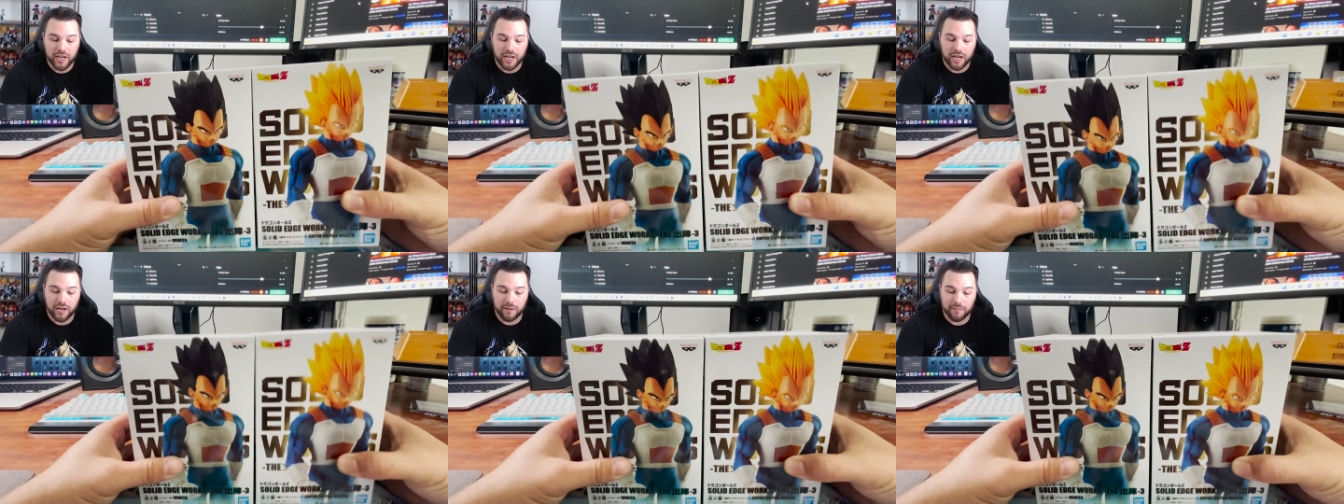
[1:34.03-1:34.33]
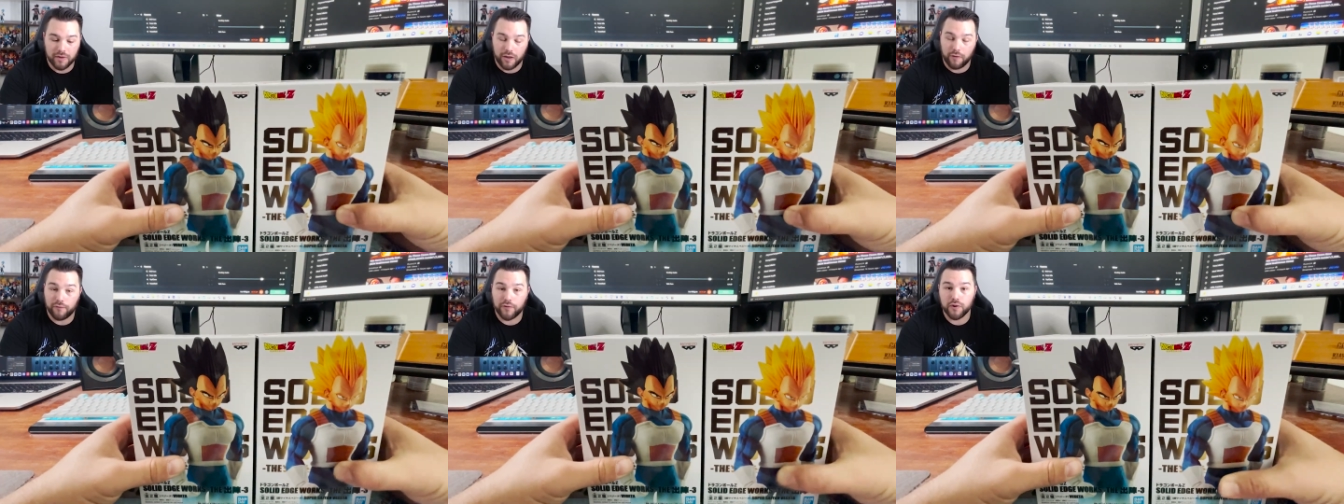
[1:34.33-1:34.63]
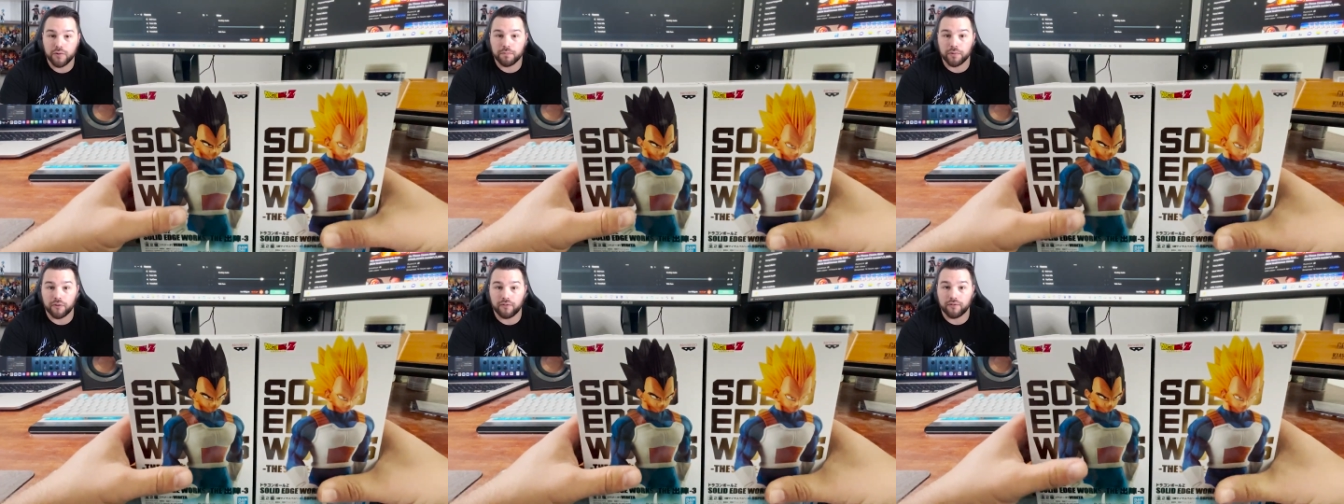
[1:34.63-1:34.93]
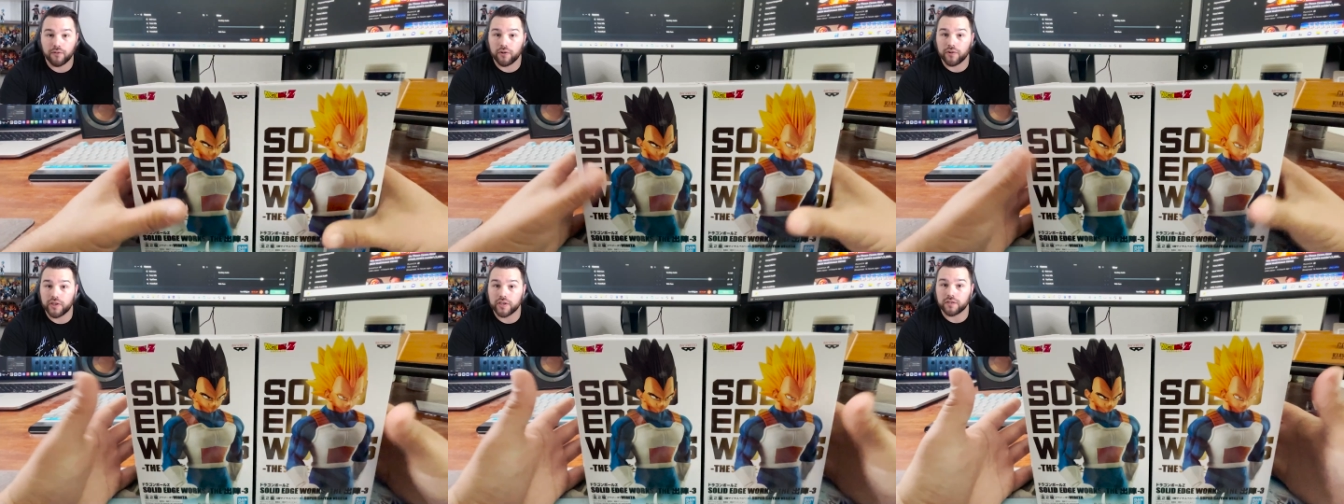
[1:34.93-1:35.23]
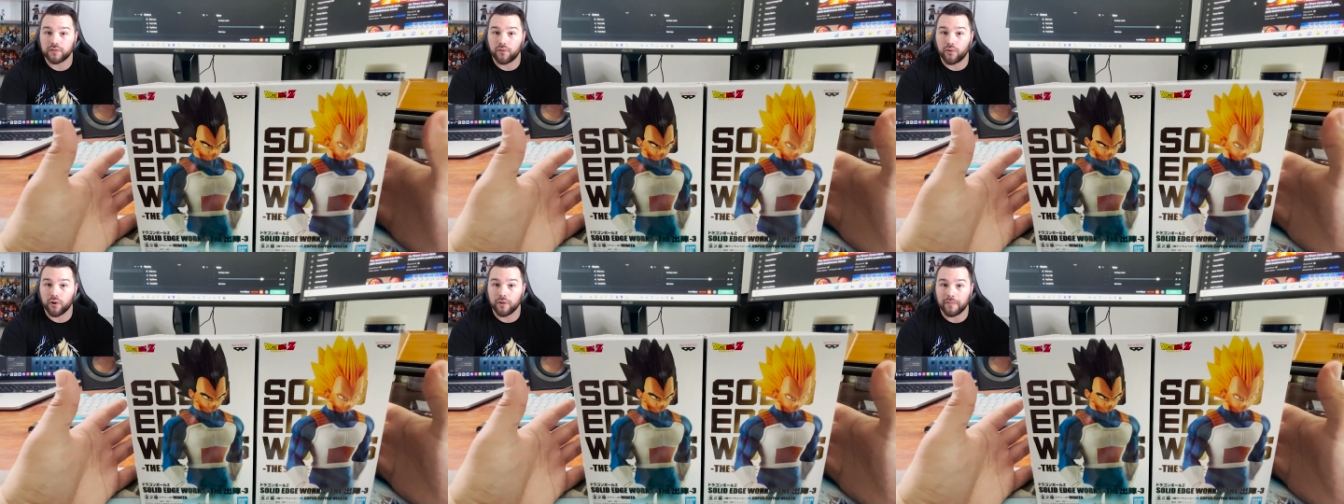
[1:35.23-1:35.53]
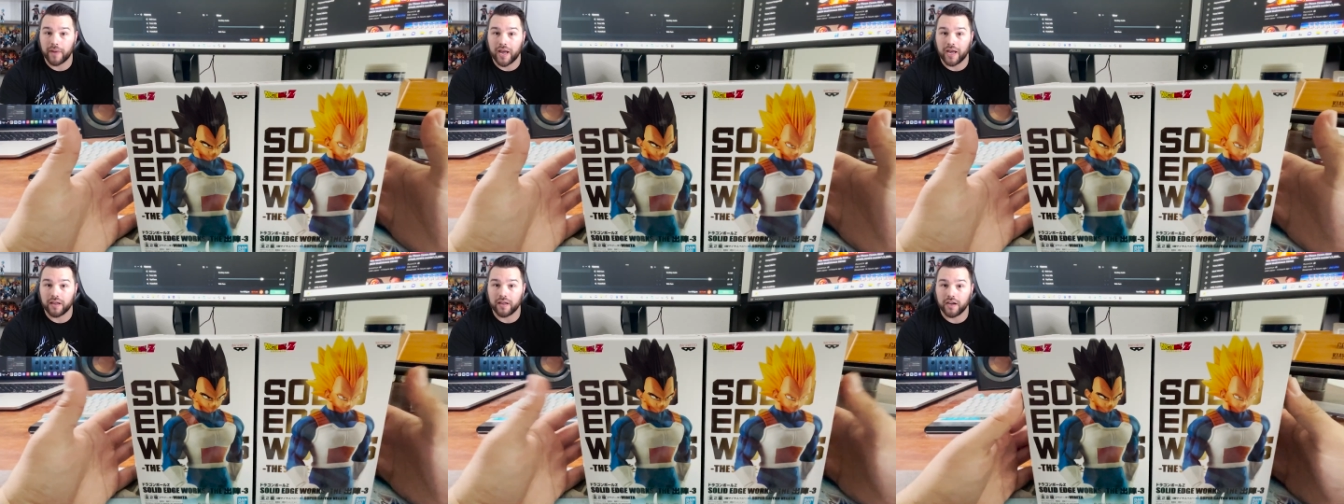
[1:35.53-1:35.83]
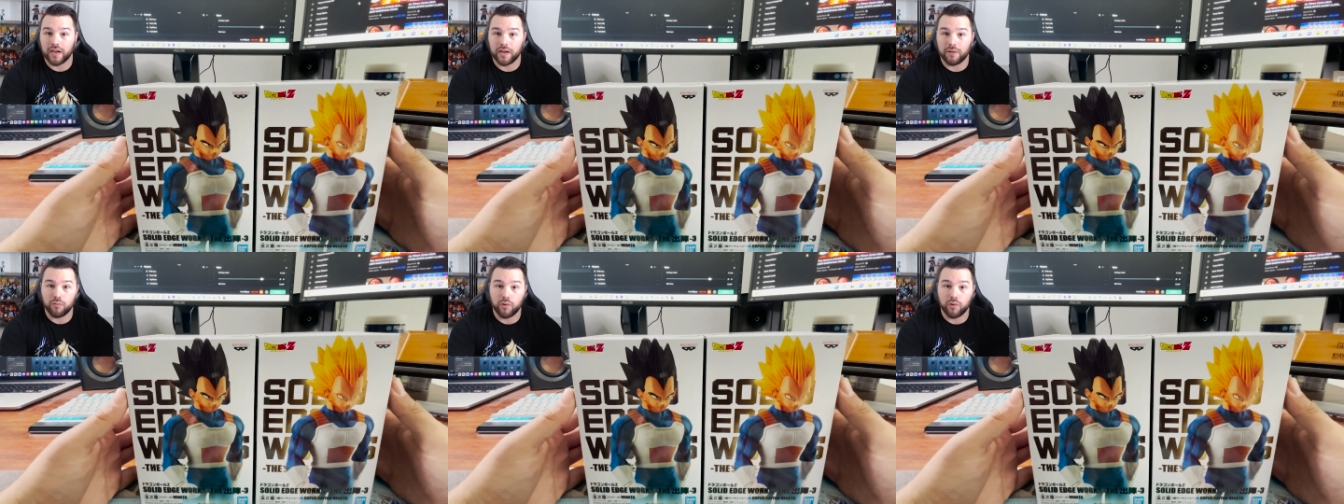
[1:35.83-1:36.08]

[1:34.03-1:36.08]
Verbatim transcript: um, if you prefer this format, uh,